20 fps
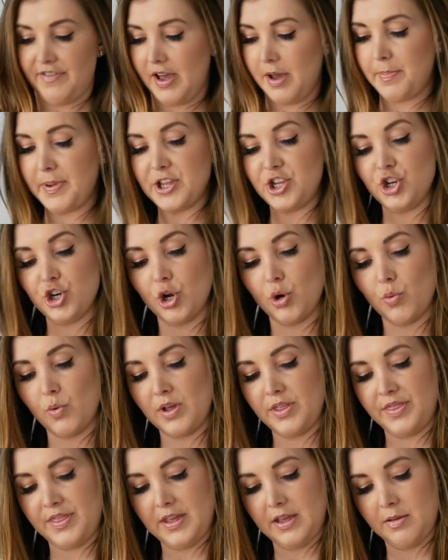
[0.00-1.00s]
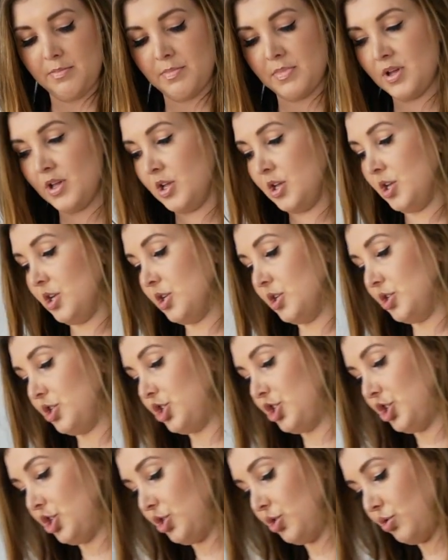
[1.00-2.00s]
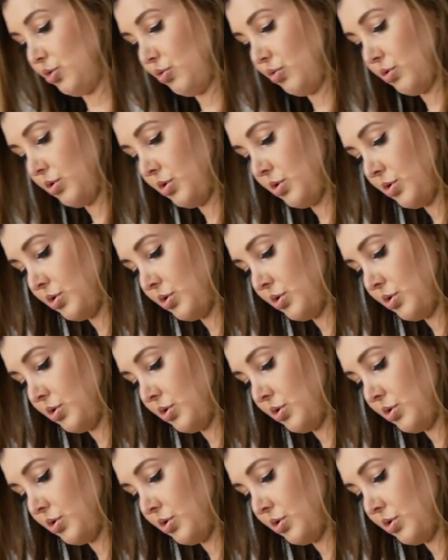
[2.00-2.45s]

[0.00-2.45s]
up and you don't want them to